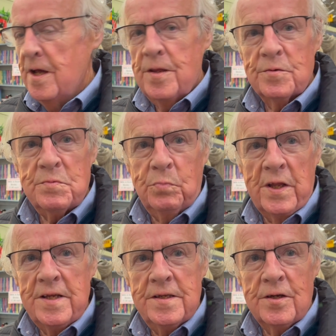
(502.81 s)
There's
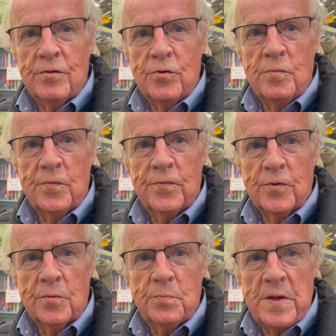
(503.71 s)
plenty of room
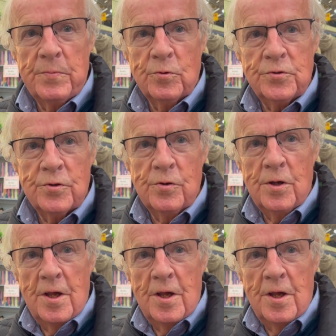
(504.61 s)
for people to